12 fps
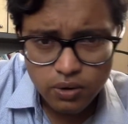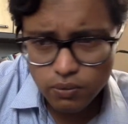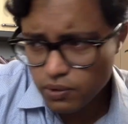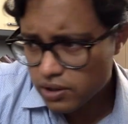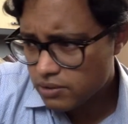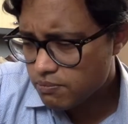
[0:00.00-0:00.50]

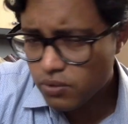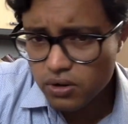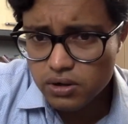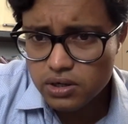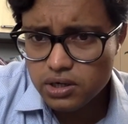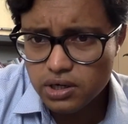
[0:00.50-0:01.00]
One
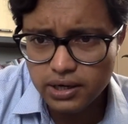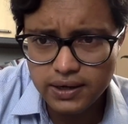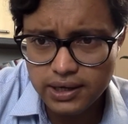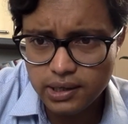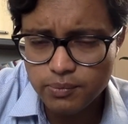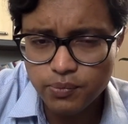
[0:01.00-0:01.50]
more
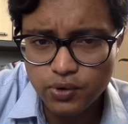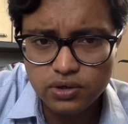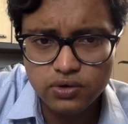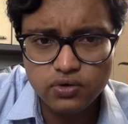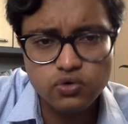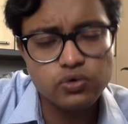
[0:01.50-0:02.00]

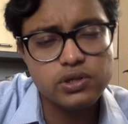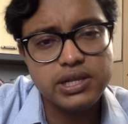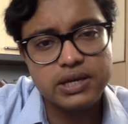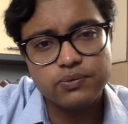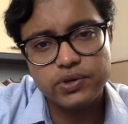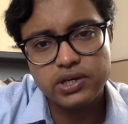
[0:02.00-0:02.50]
important rule
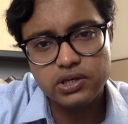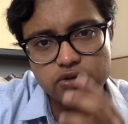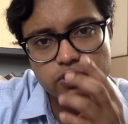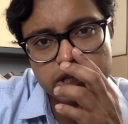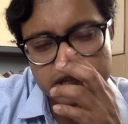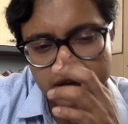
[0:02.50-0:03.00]
that we need to
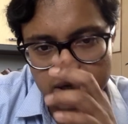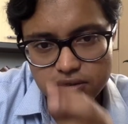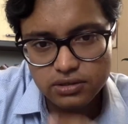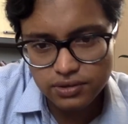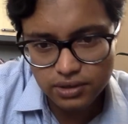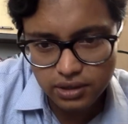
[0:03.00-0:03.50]

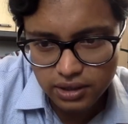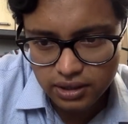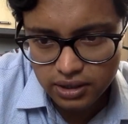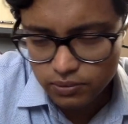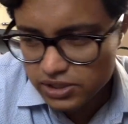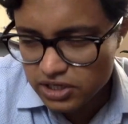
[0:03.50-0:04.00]
discuss, I
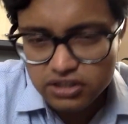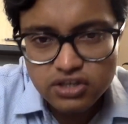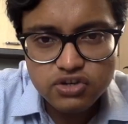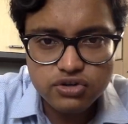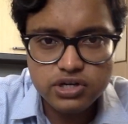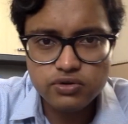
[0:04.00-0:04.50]
will just
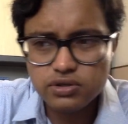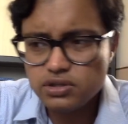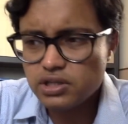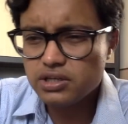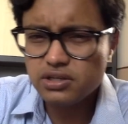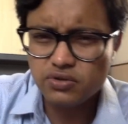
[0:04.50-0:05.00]
introduce
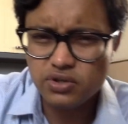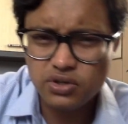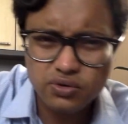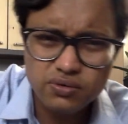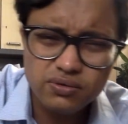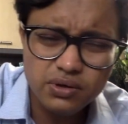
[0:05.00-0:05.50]
this to
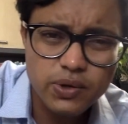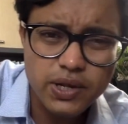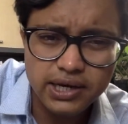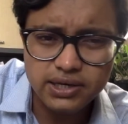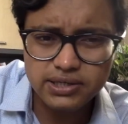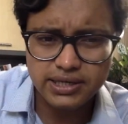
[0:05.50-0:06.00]
you. You will
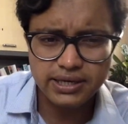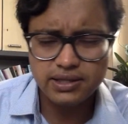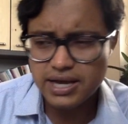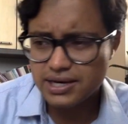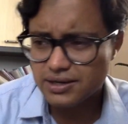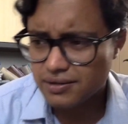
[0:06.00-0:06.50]
understand
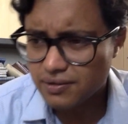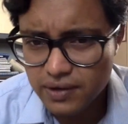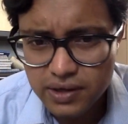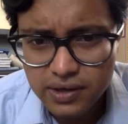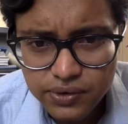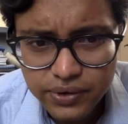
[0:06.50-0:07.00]
that,
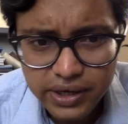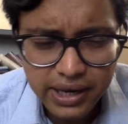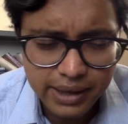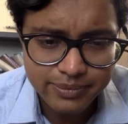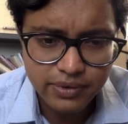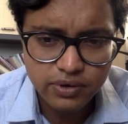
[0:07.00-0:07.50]
then you can
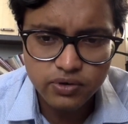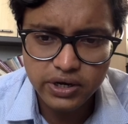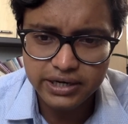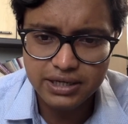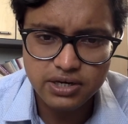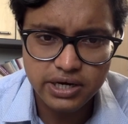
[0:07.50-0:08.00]
have a look at
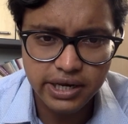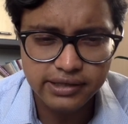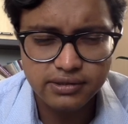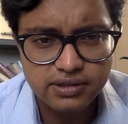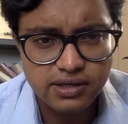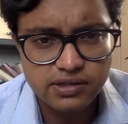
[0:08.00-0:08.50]
other
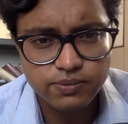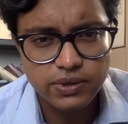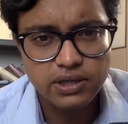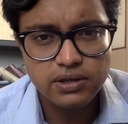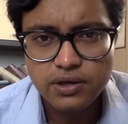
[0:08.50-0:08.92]
cases as well.